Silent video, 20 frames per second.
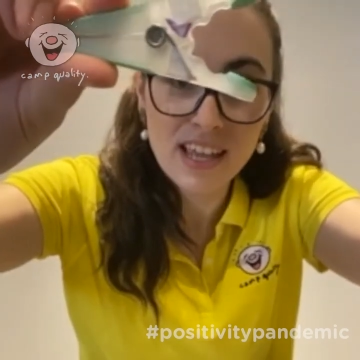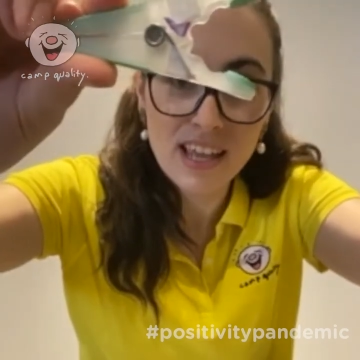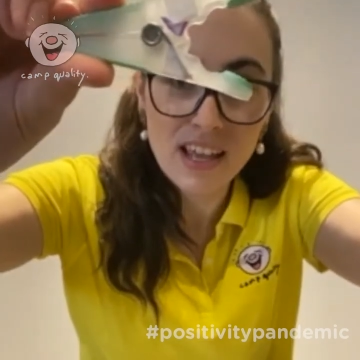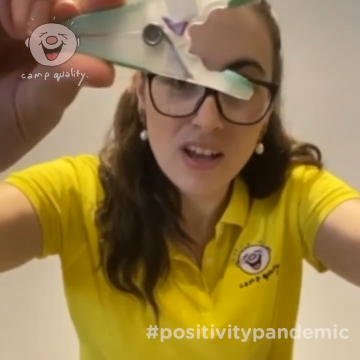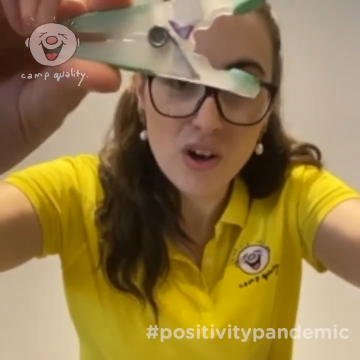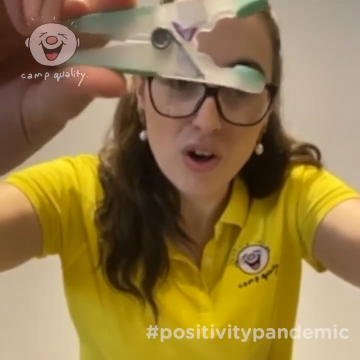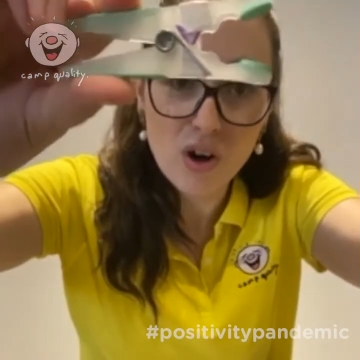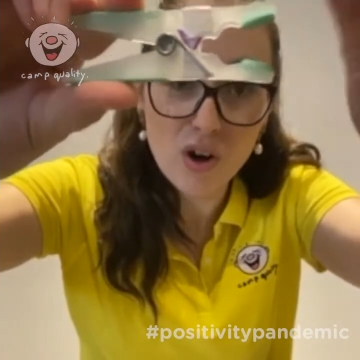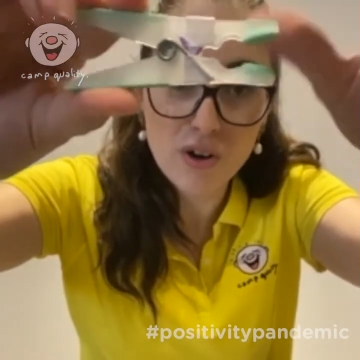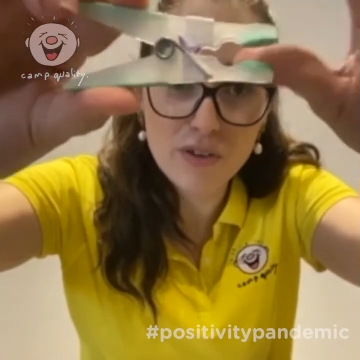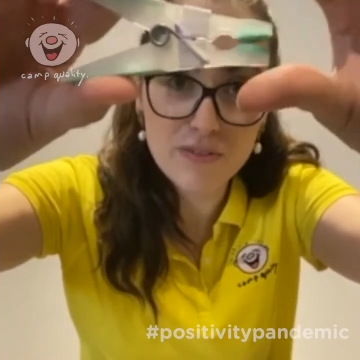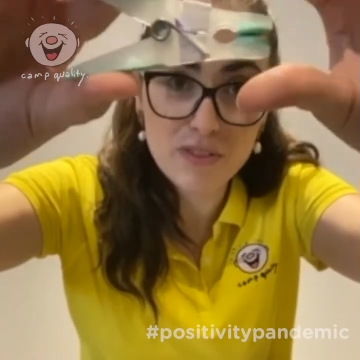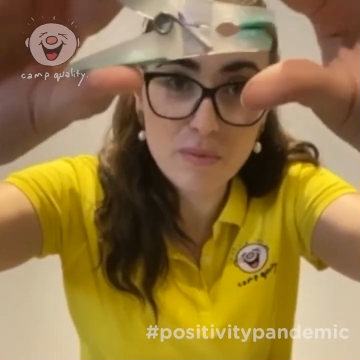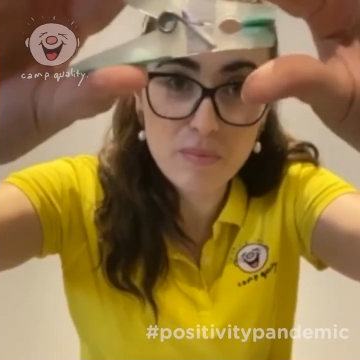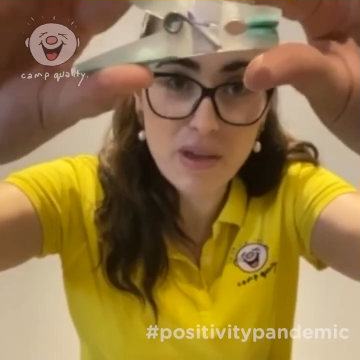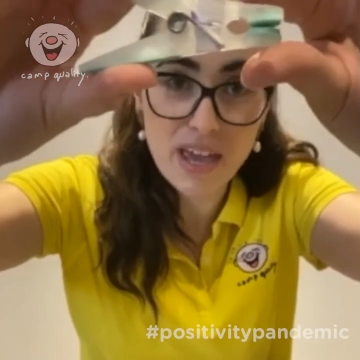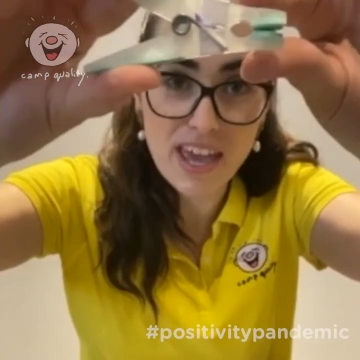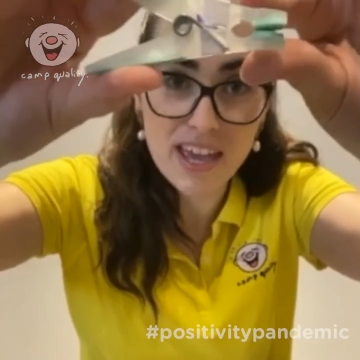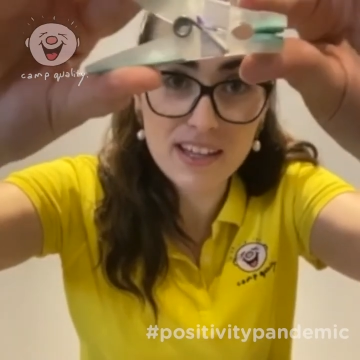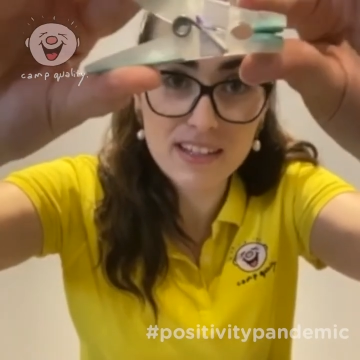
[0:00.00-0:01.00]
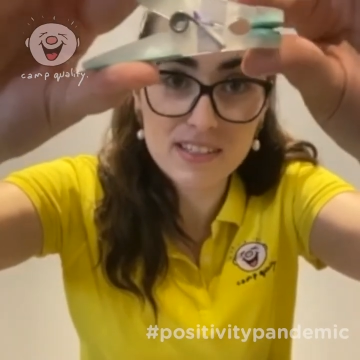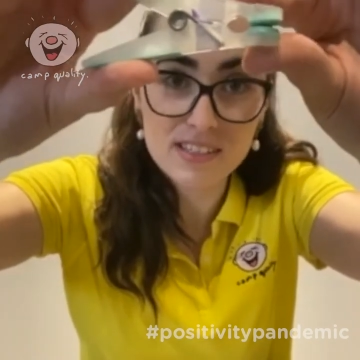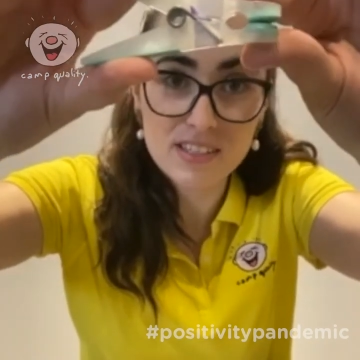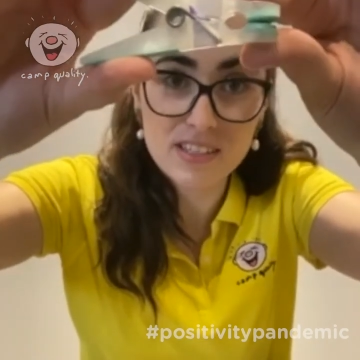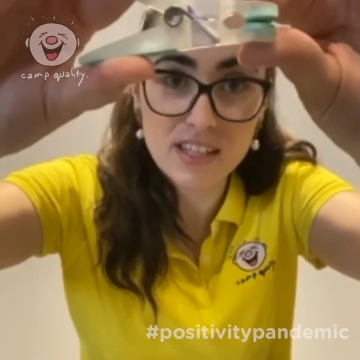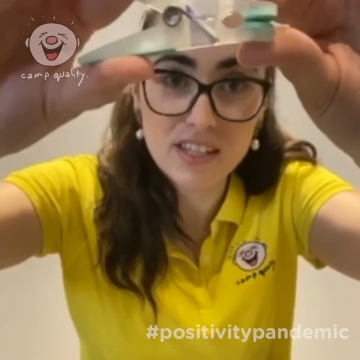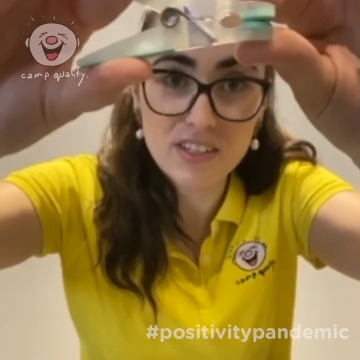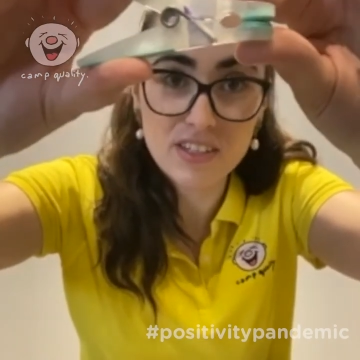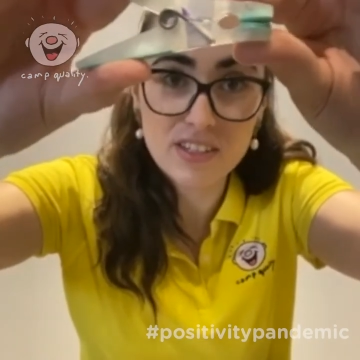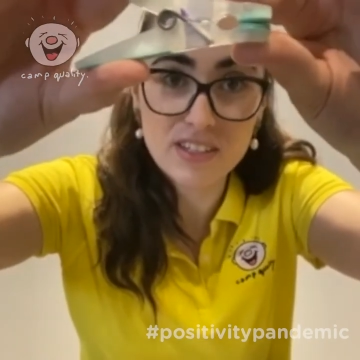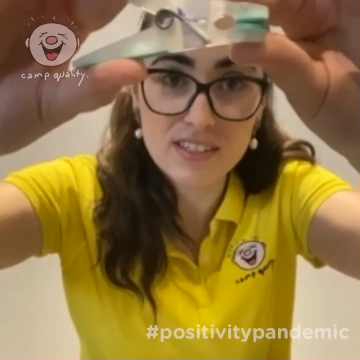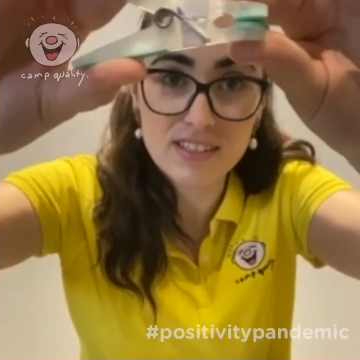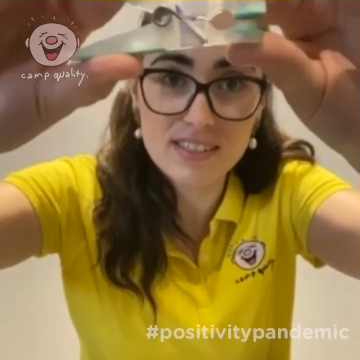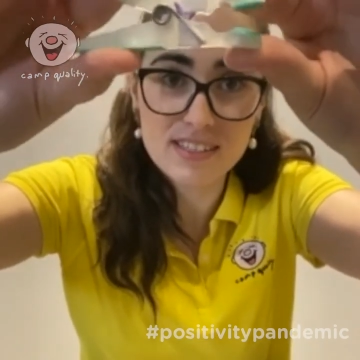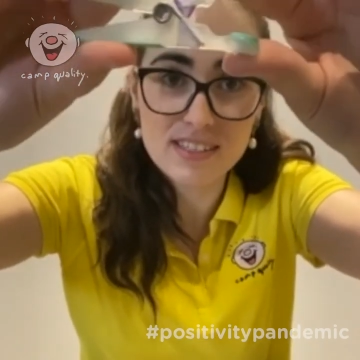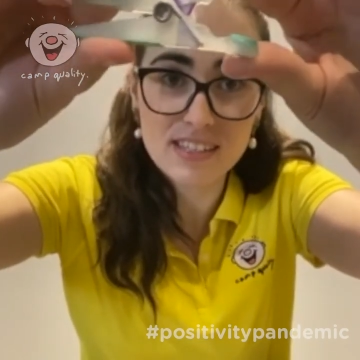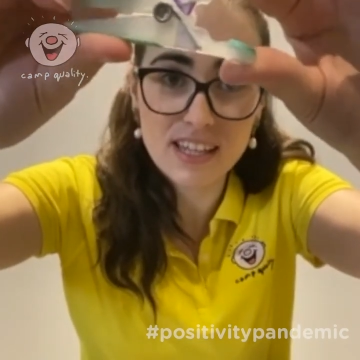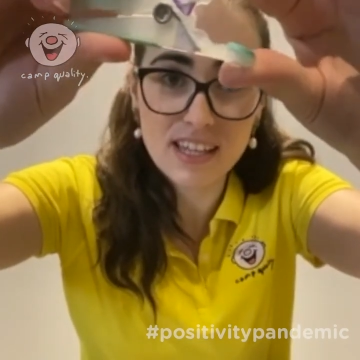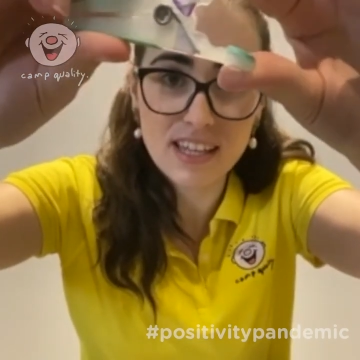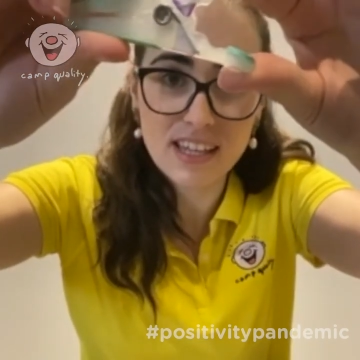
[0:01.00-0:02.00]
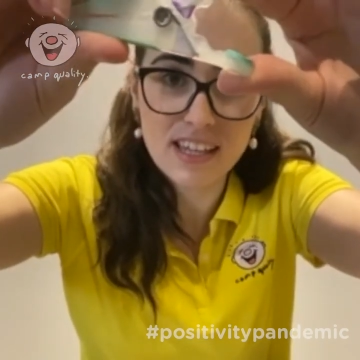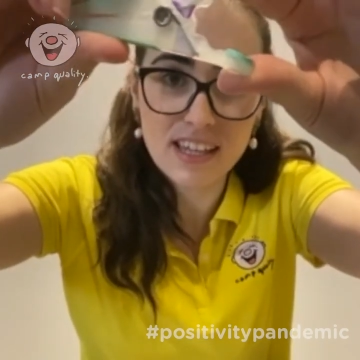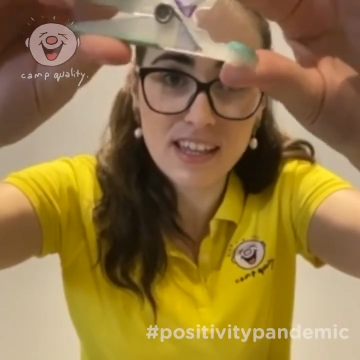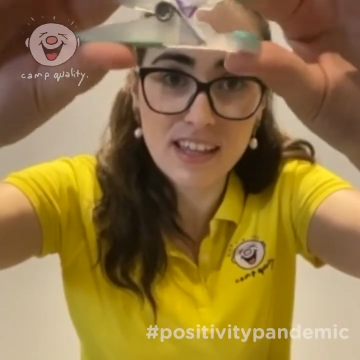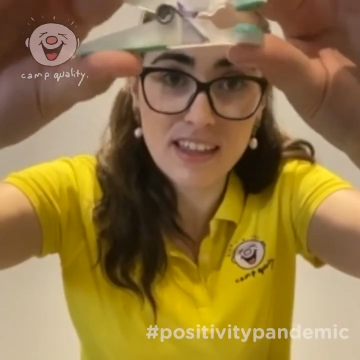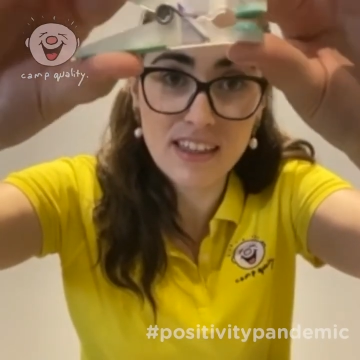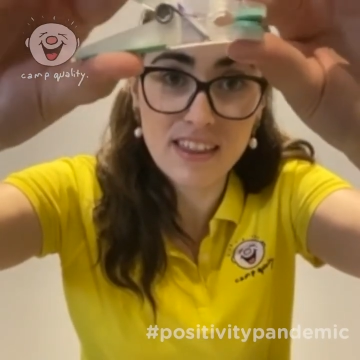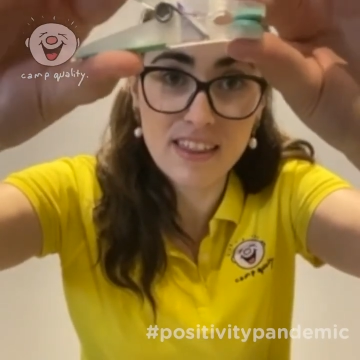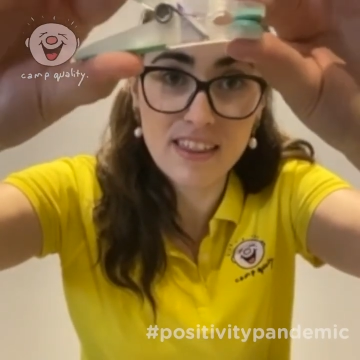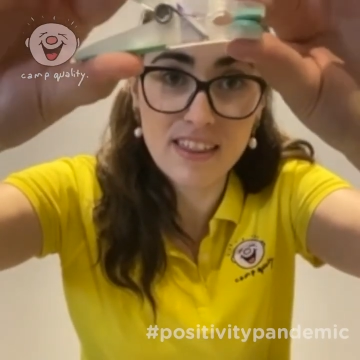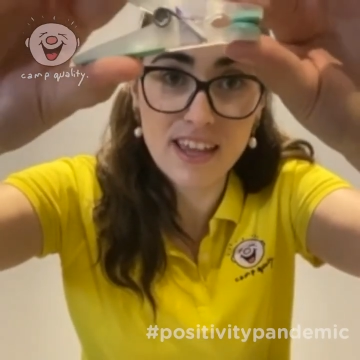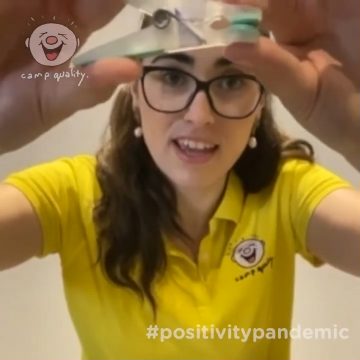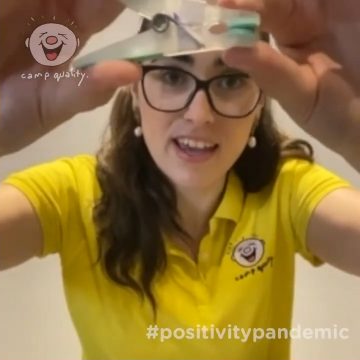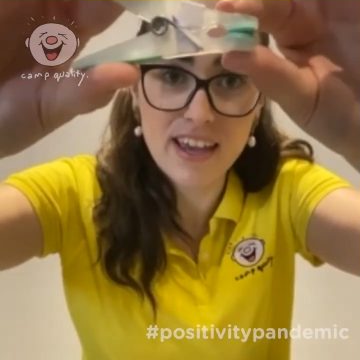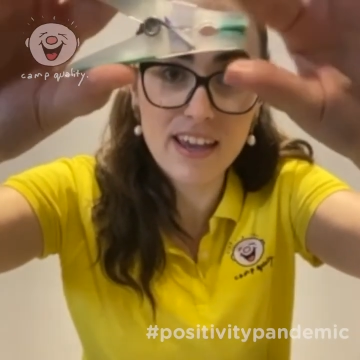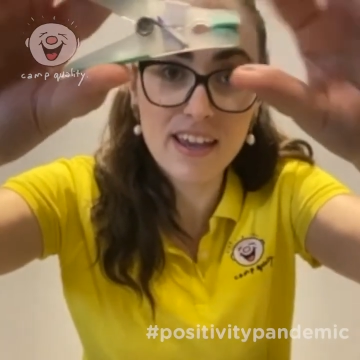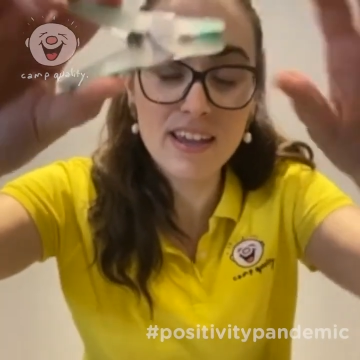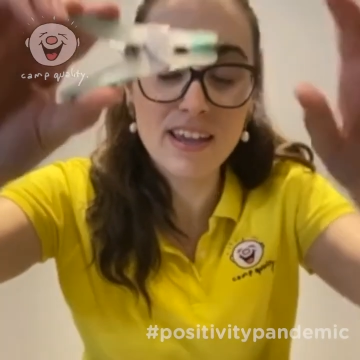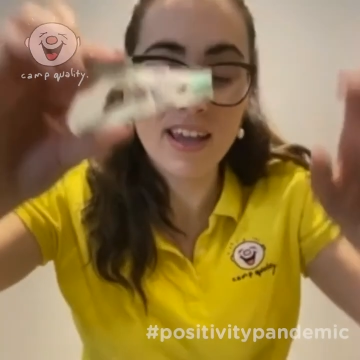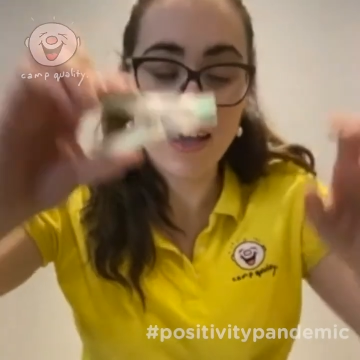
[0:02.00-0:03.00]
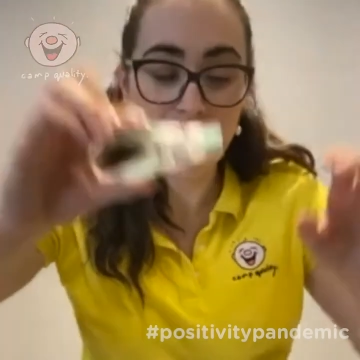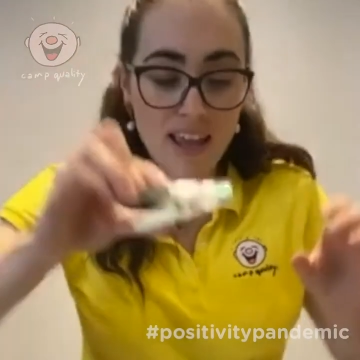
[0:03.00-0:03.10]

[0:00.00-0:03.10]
of the peg so that you can see there